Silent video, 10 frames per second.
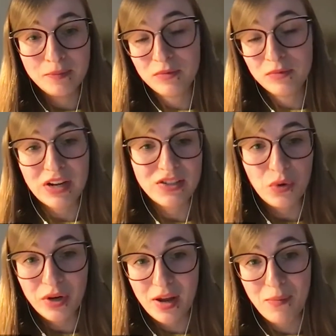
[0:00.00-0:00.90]
Revise
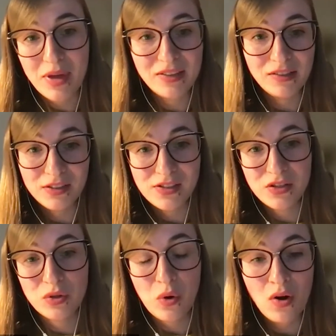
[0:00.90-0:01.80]
your competitors
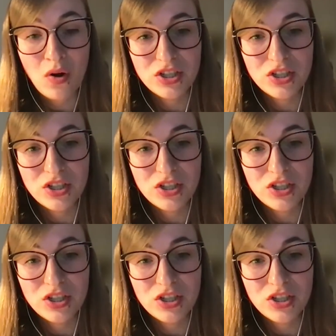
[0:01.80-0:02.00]
and so on.